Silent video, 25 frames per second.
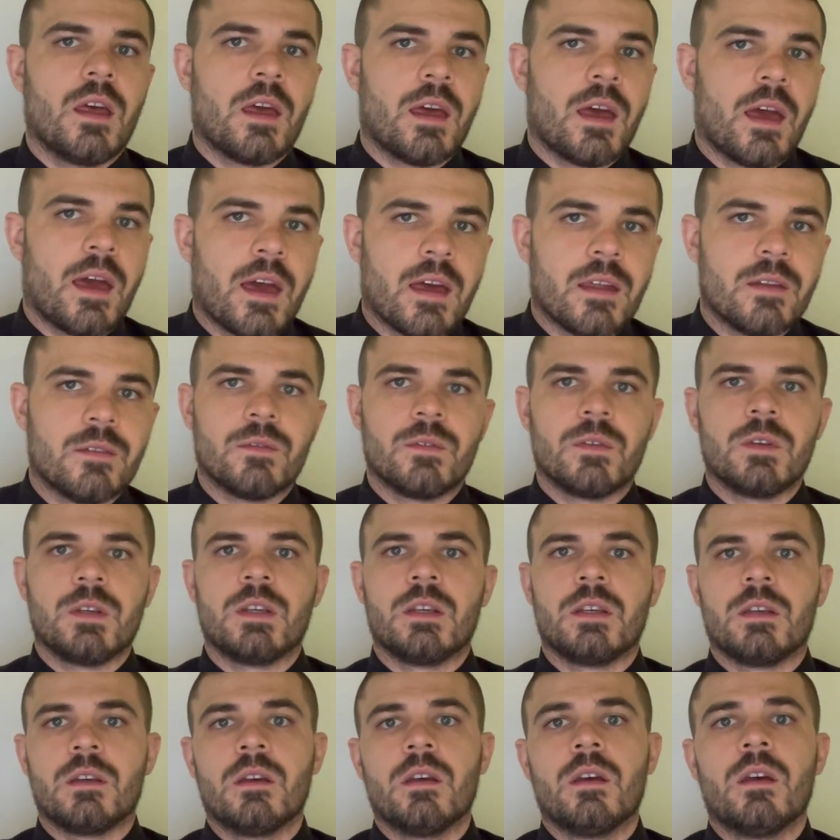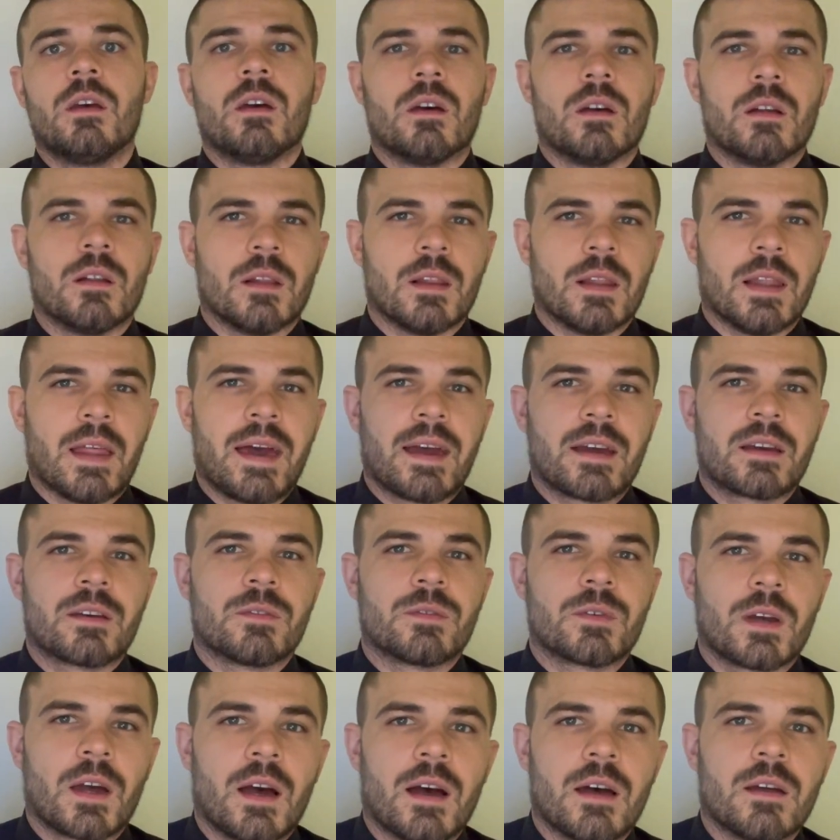envy, a lack of
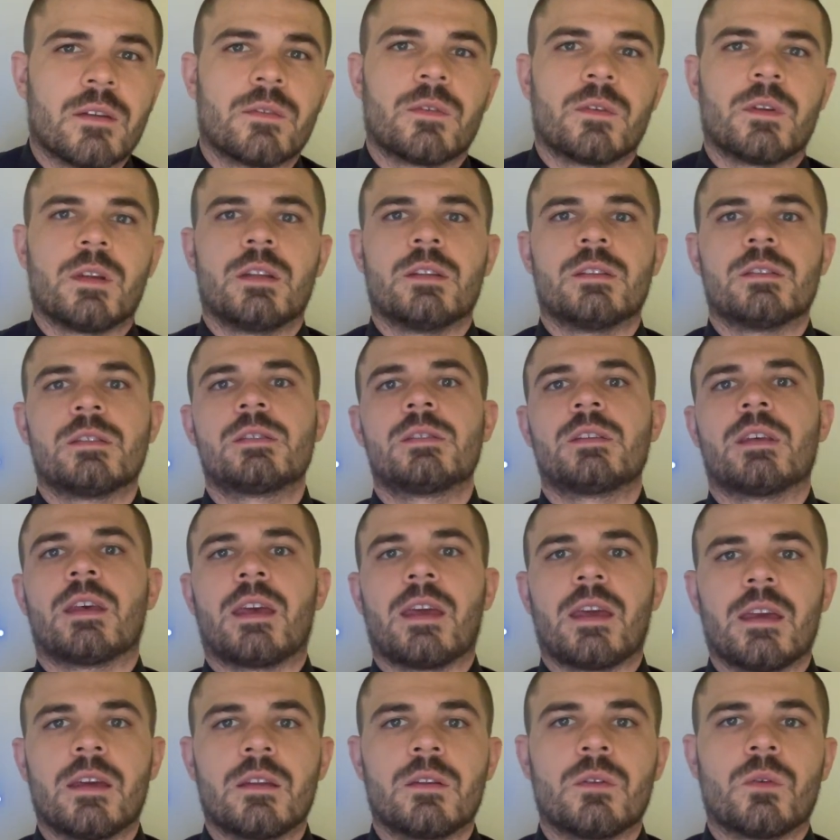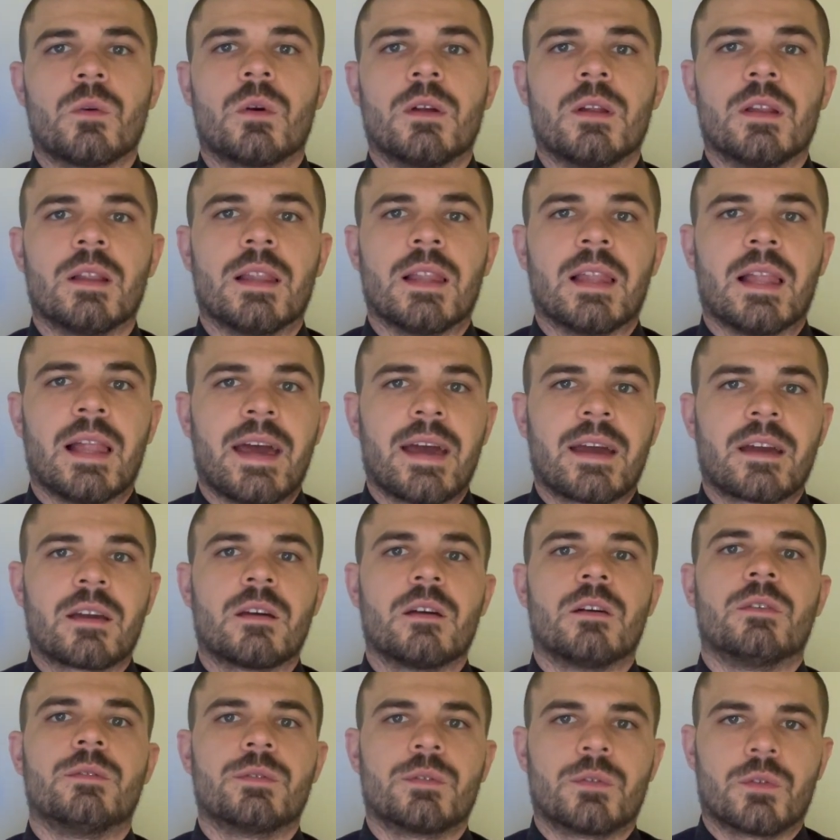confidence, and or a lack
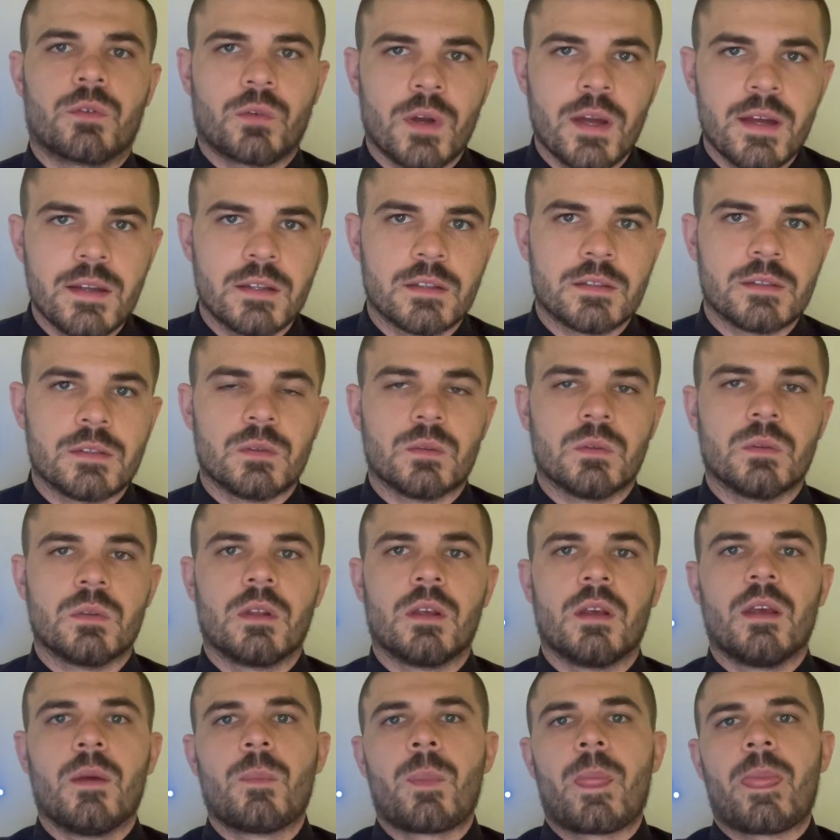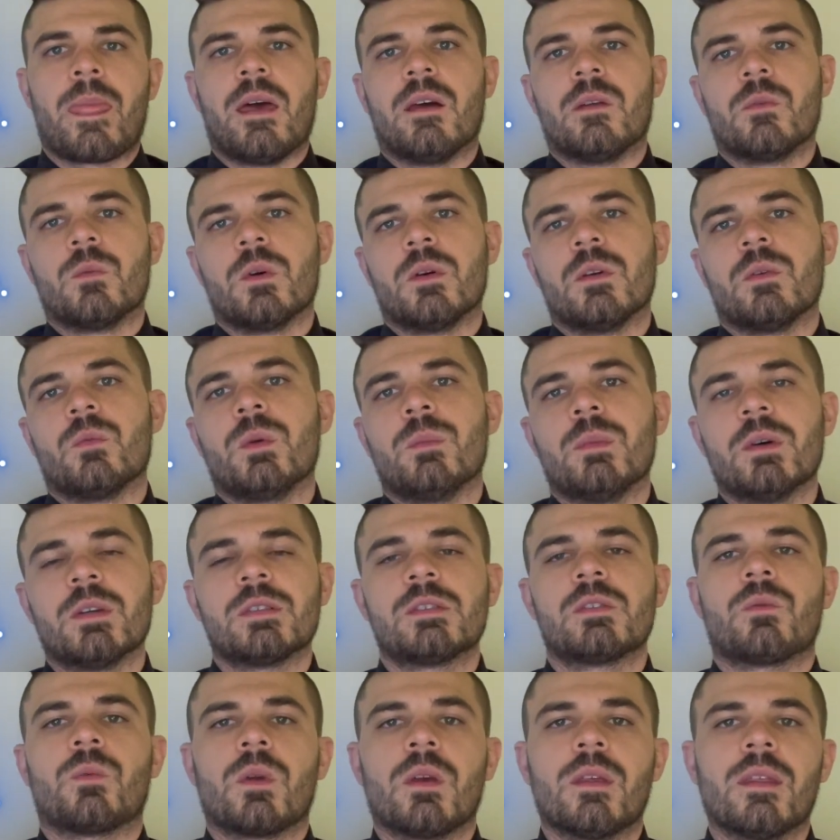of gratitude. And what we
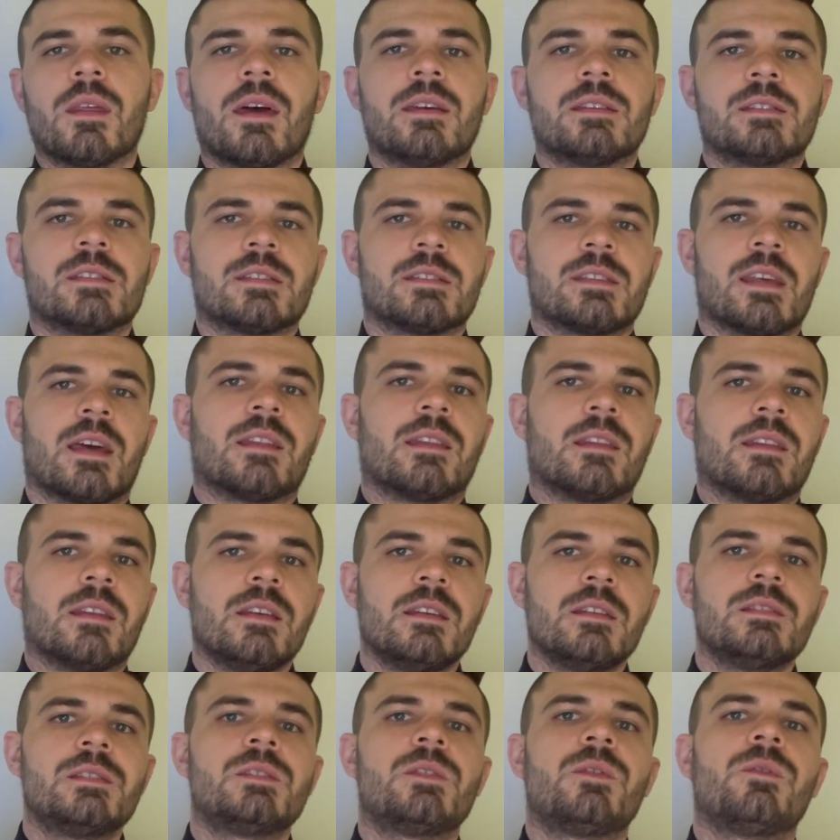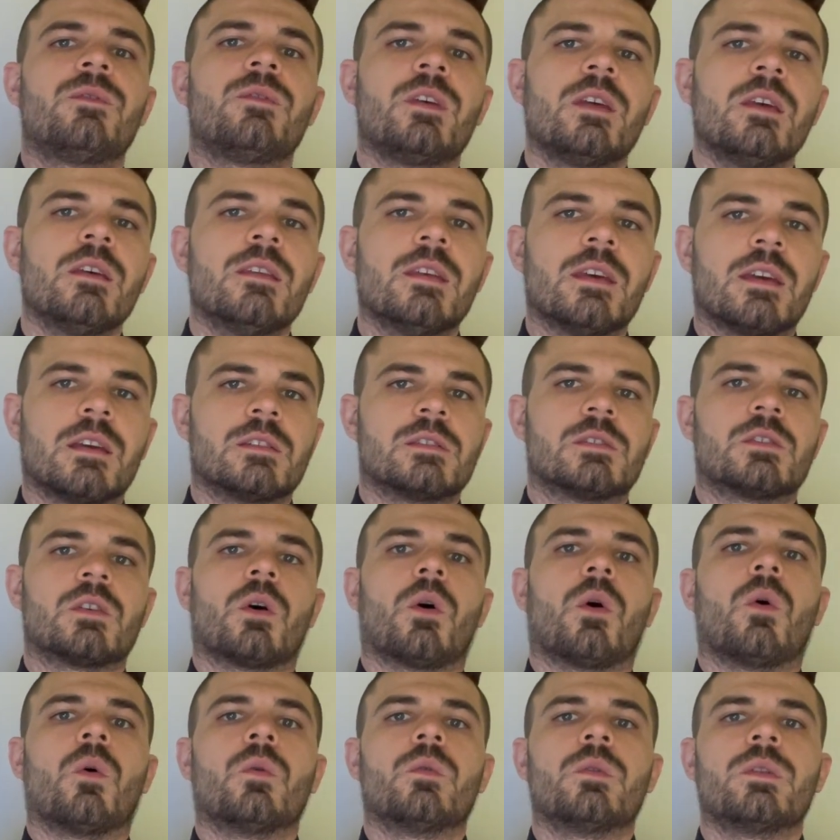must realize is that these feelings
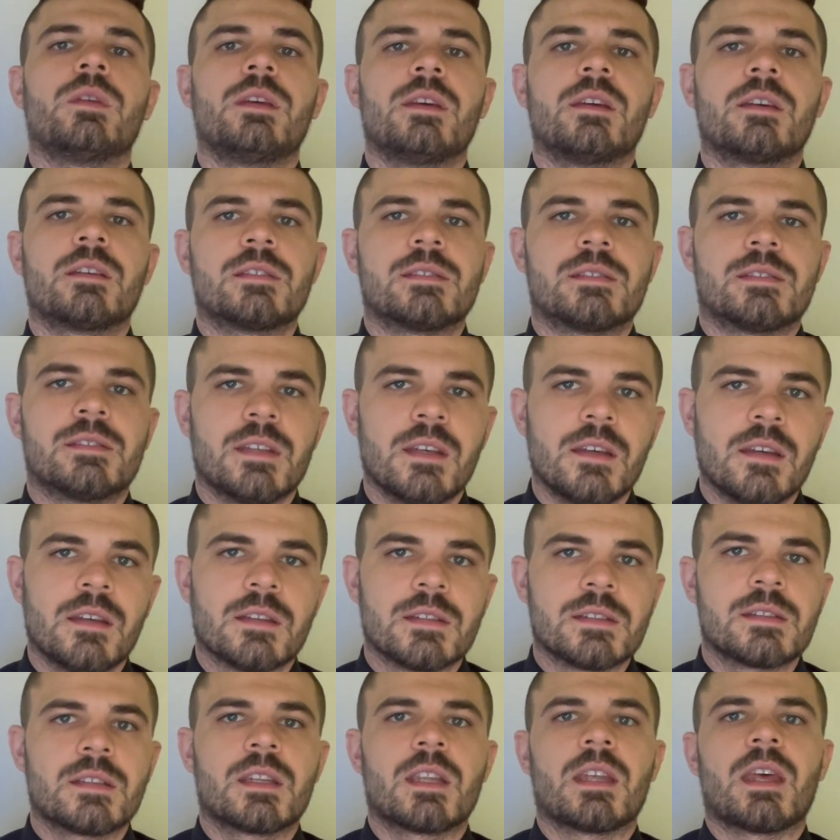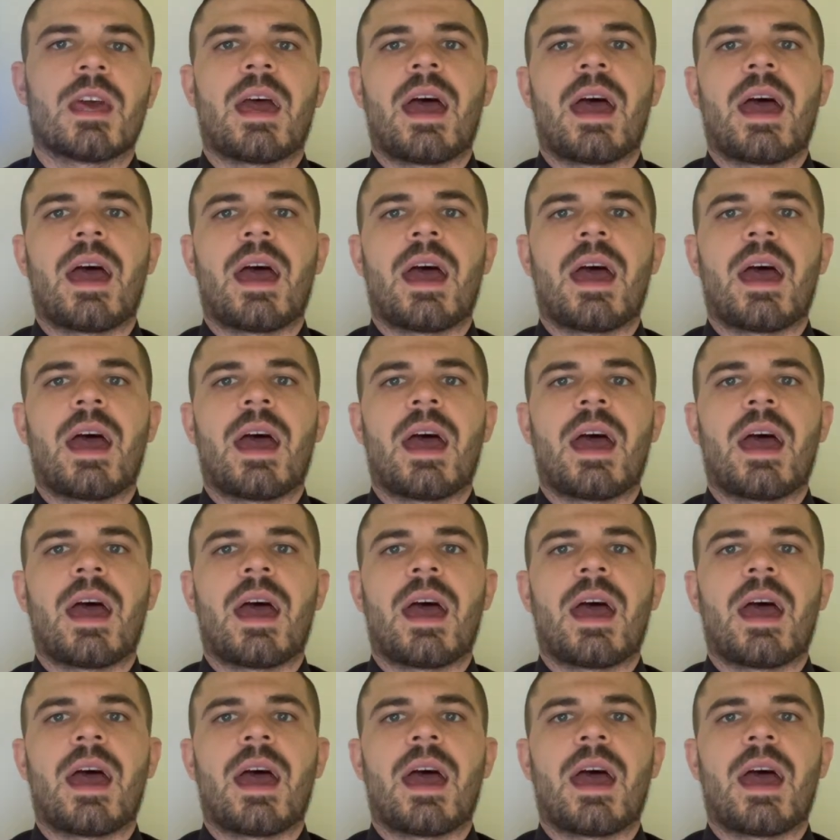only exist